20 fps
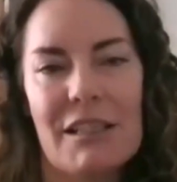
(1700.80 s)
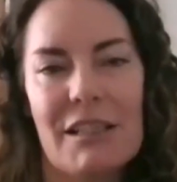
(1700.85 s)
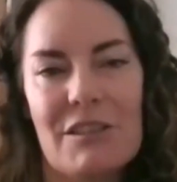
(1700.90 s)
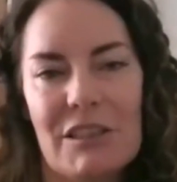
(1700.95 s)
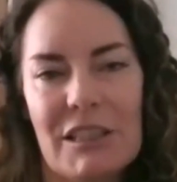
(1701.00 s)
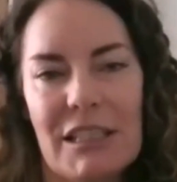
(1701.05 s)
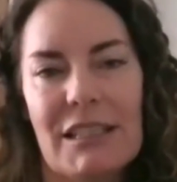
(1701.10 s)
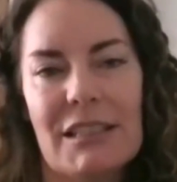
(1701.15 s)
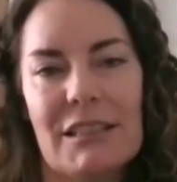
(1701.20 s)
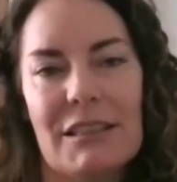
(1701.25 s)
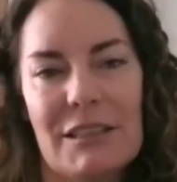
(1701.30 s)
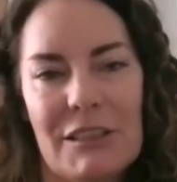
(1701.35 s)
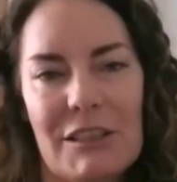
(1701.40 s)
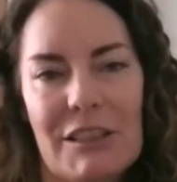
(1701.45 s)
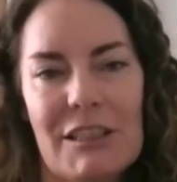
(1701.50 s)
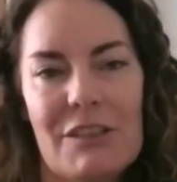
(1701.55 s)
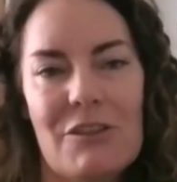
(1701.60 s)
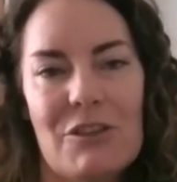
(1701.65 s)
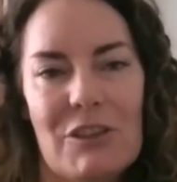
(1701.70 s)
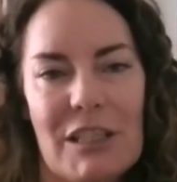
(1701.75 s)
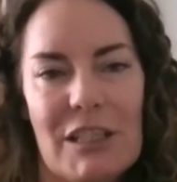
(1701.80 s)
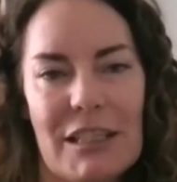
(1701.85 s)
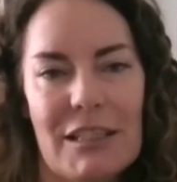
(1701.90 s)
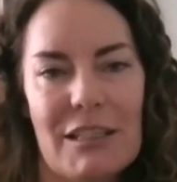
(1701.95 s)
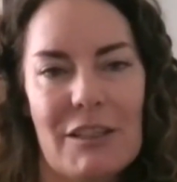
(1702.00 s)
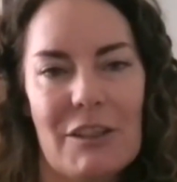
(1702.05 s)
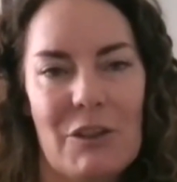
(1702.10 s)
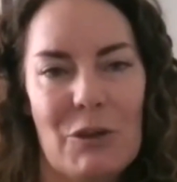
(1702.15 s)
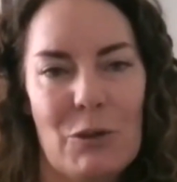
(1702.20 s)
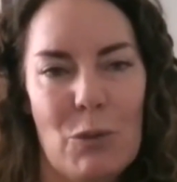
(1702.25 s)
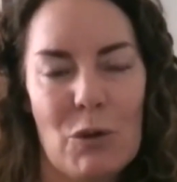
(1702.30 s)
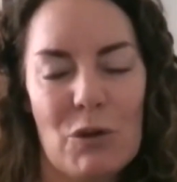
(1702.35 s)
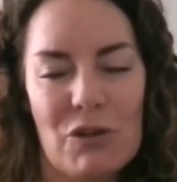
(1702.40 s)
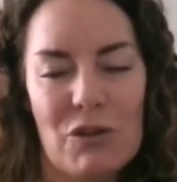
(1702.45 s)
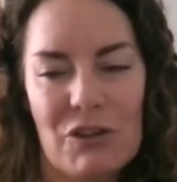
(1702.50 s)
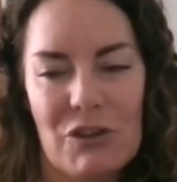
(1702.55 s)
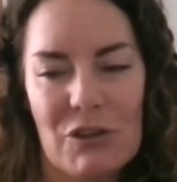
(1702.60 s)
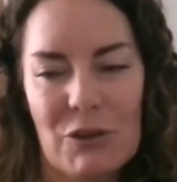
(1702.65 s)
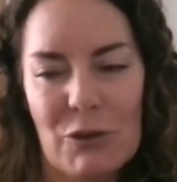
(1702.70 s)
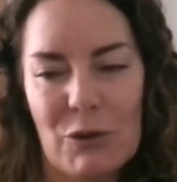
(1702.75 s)
I do. You
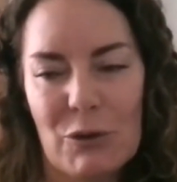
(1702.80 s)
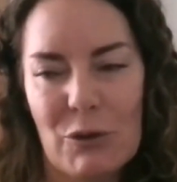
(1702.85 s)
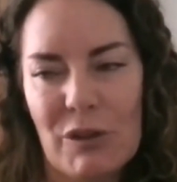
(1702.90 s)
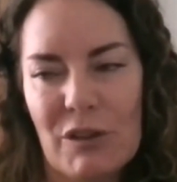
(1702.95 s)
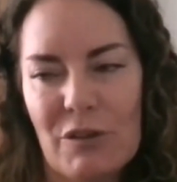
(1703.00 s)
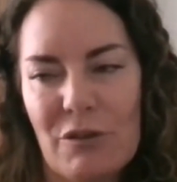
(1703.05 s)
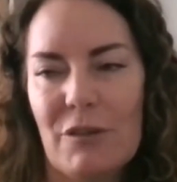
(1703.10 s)
want to,